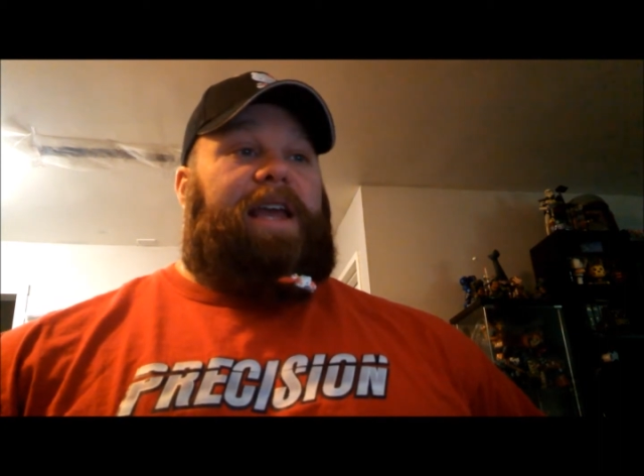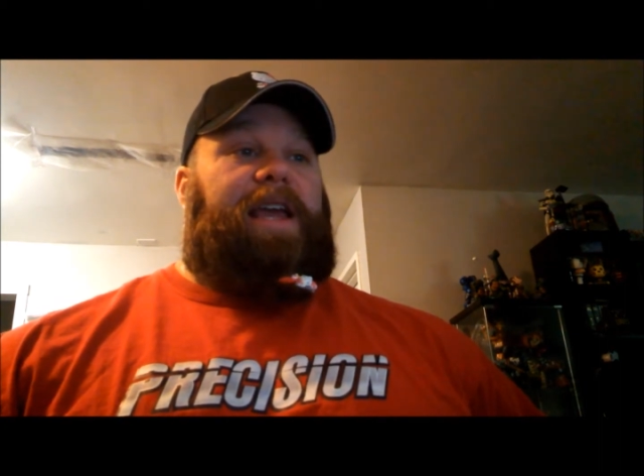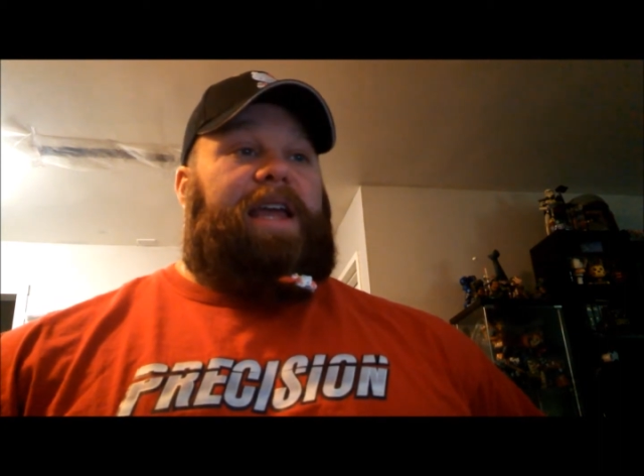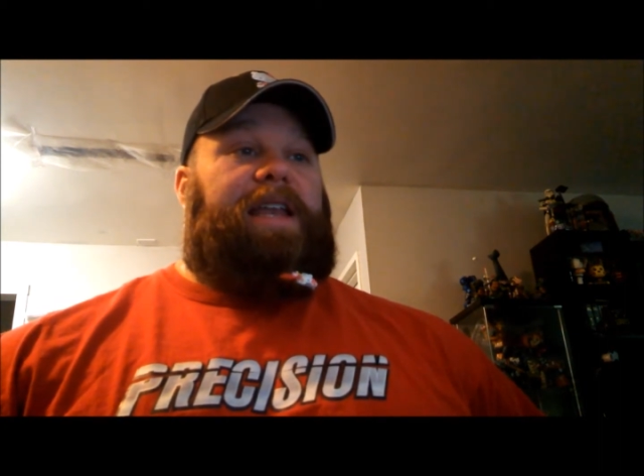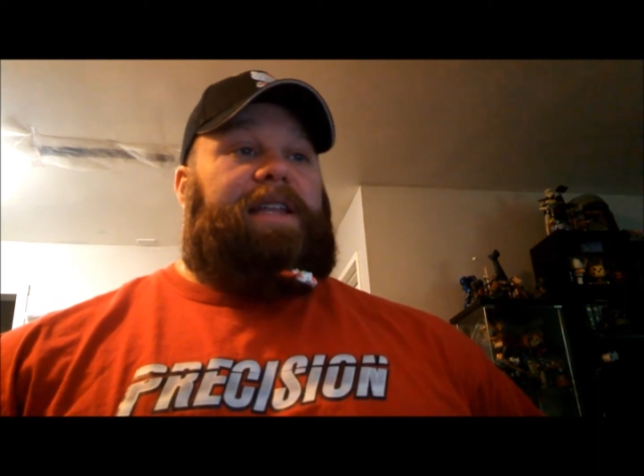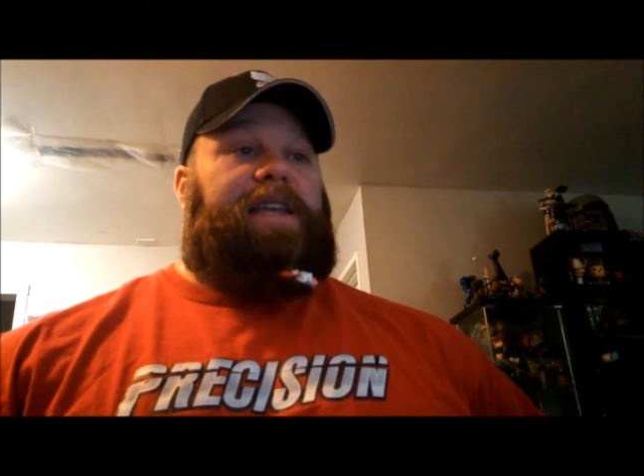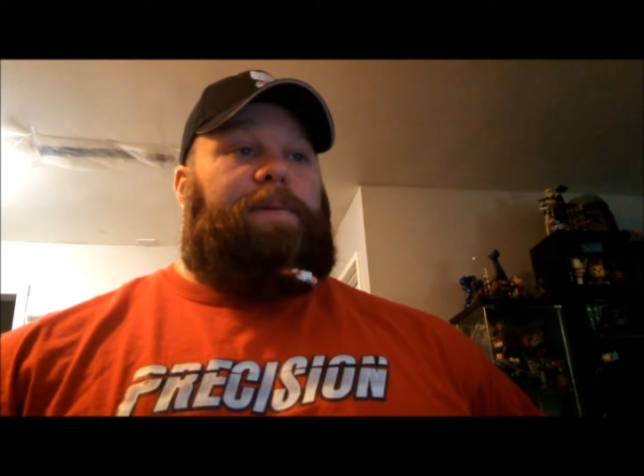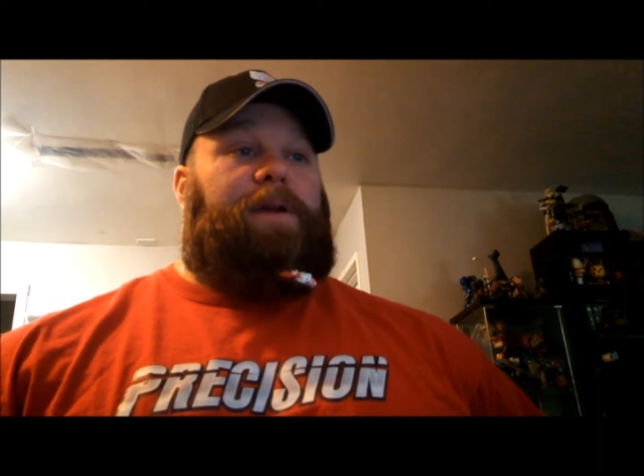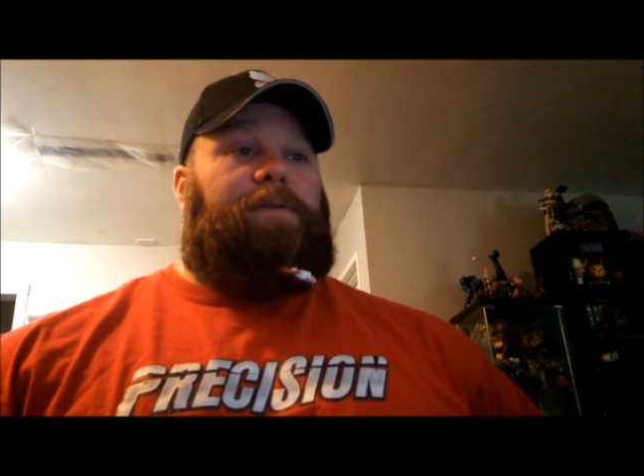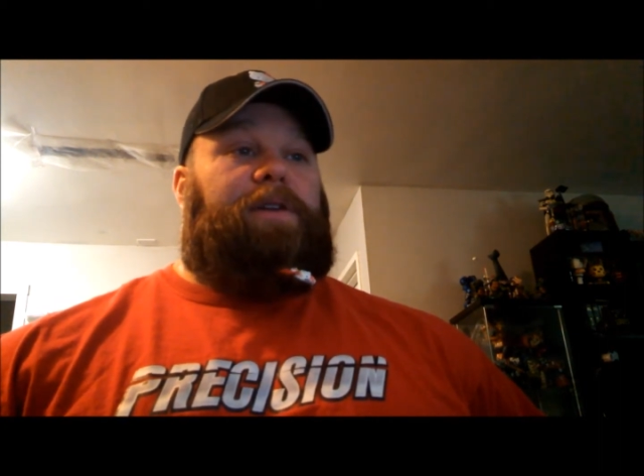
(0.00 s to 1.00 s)
and
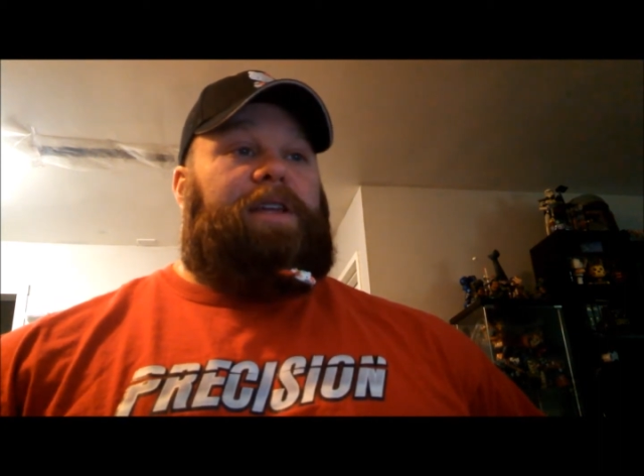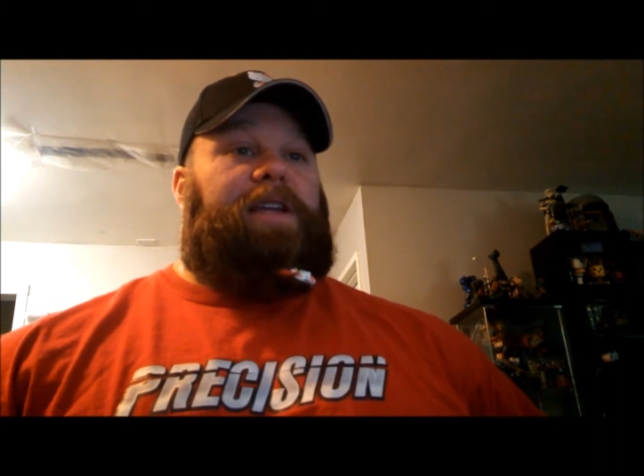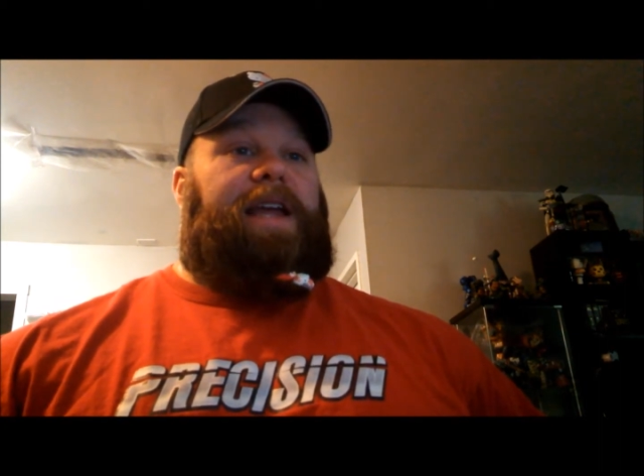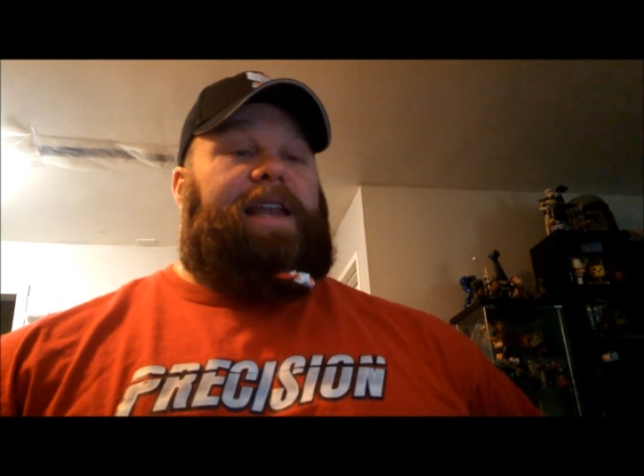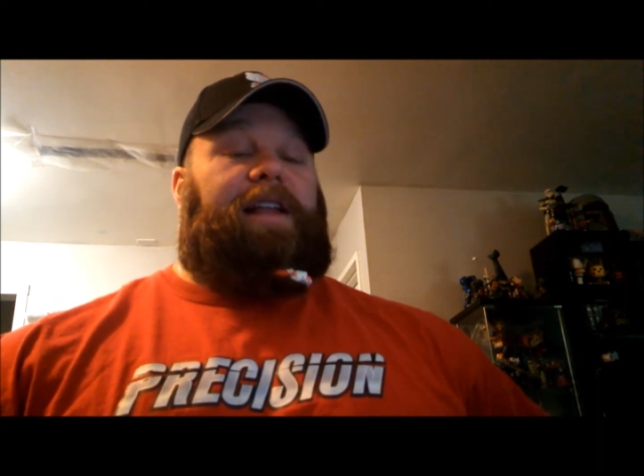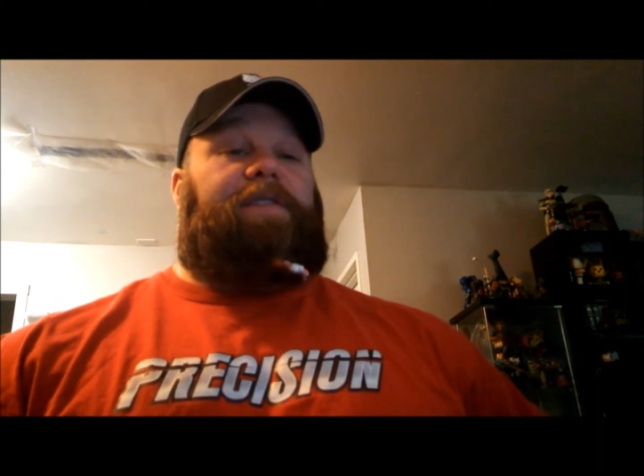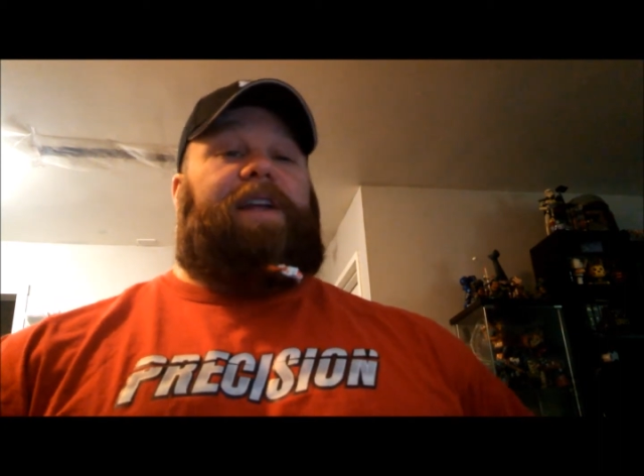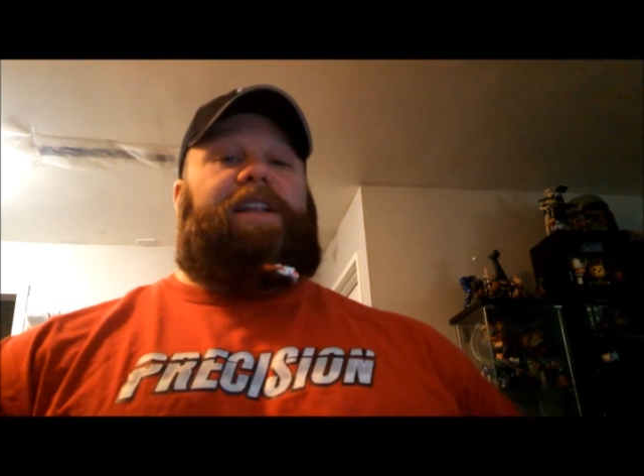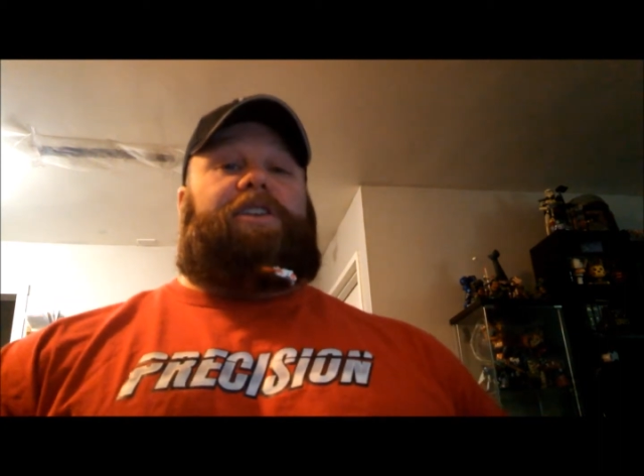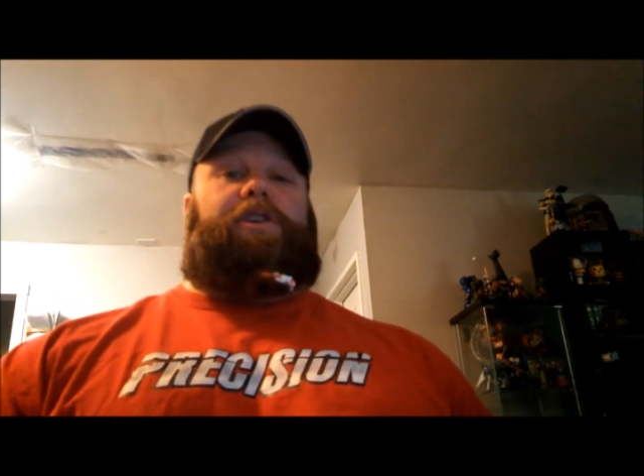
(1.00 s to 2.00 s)
keeping it really and
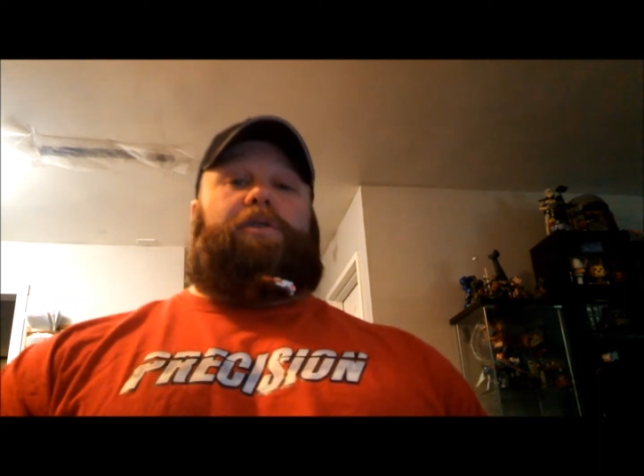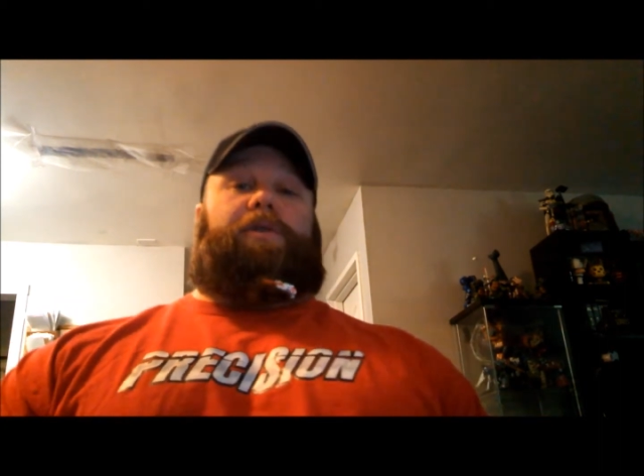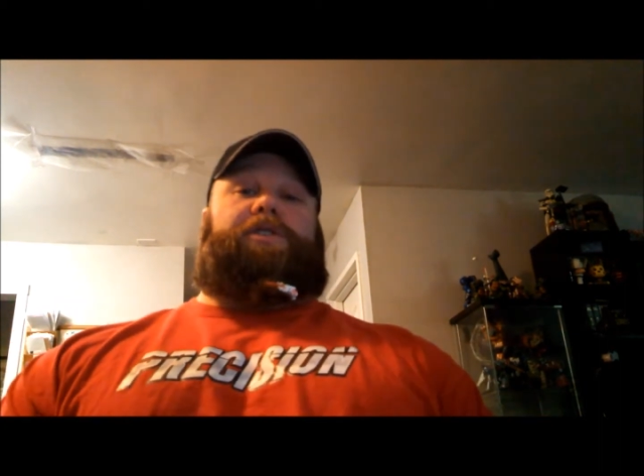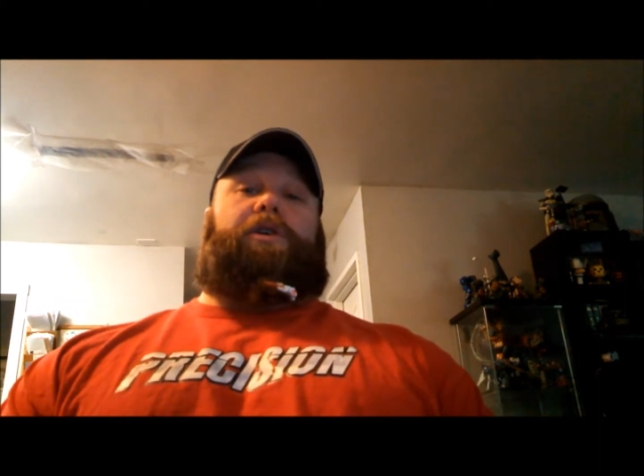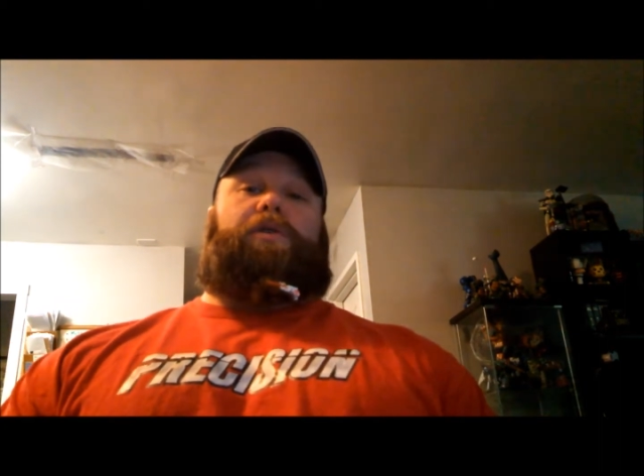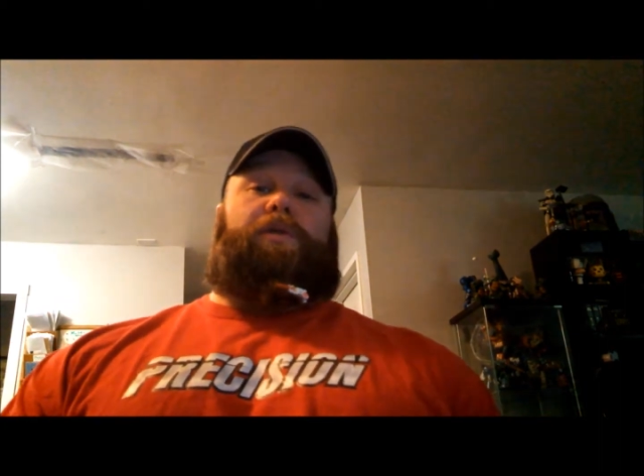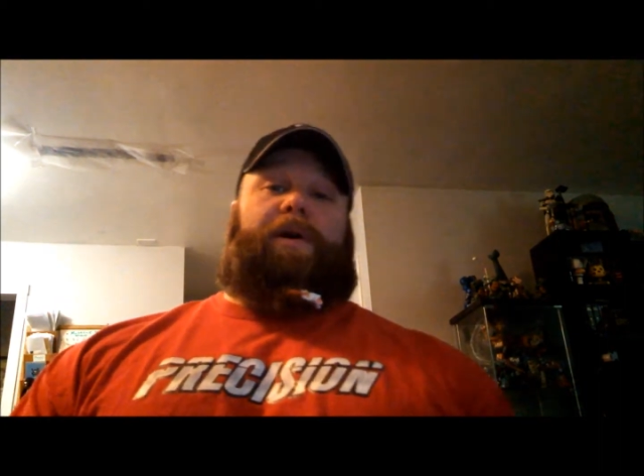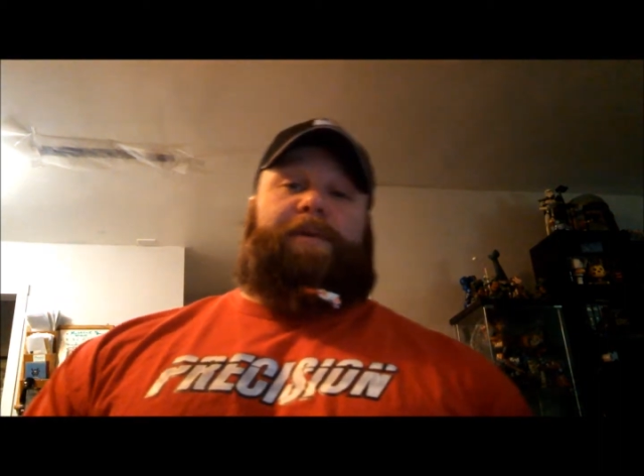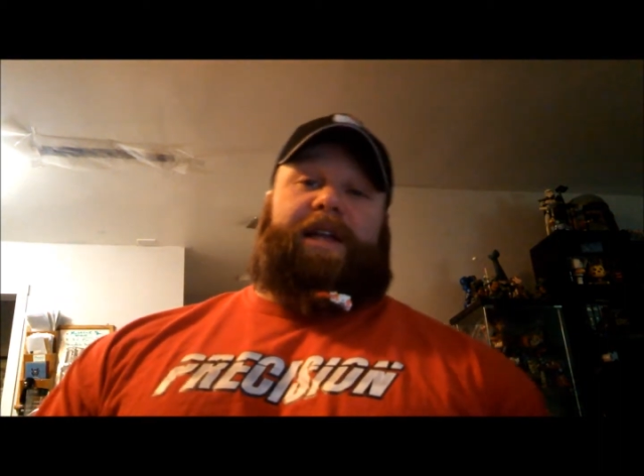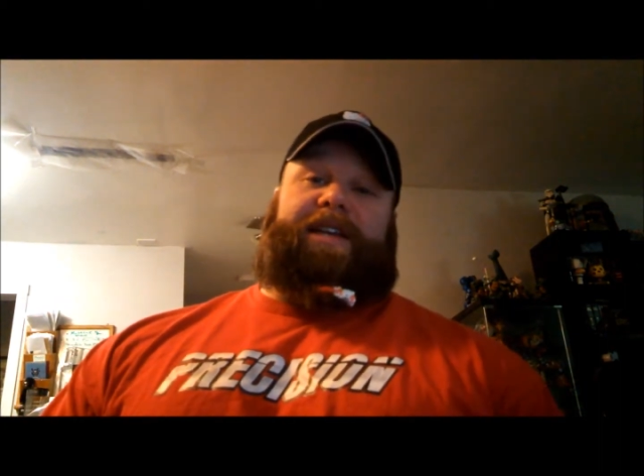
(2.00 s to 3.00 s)
elevated too. So
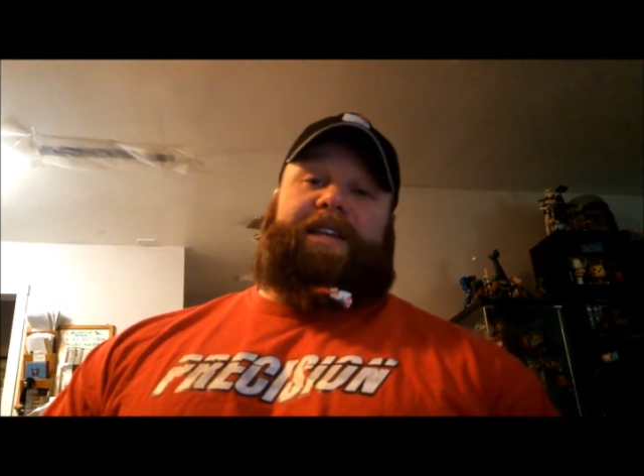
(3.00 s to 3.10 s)
what I